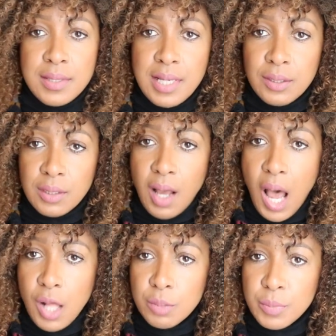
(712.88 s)
that little
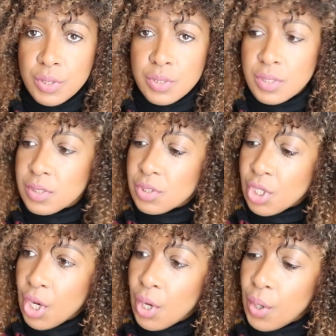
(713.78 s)
almond
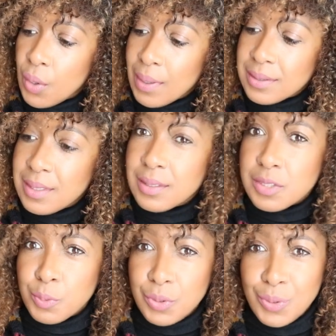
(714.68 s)
toe, I think
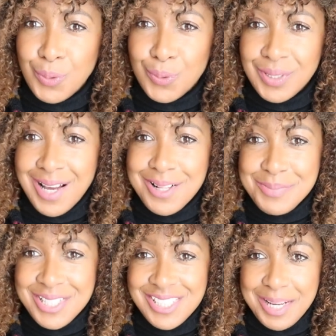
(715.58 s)
that's what you call it,
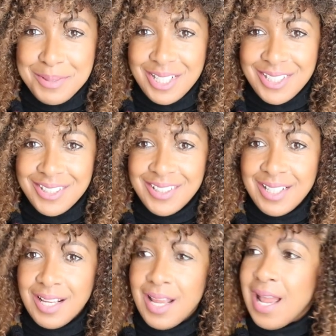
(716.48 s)
almond shaped toe.
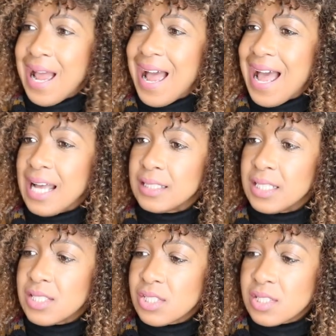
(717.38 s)
And
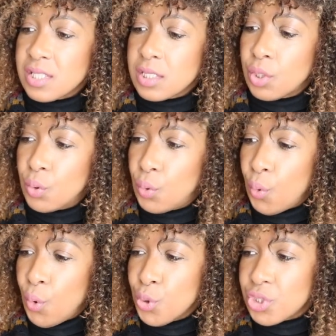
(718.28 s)
it's just this
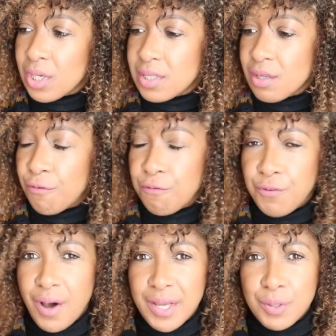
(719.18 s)
gorgeous
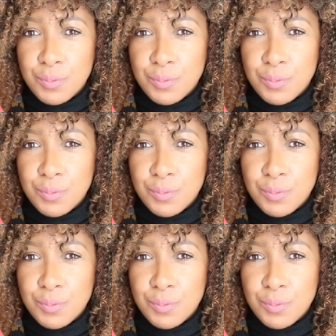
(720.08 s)
fire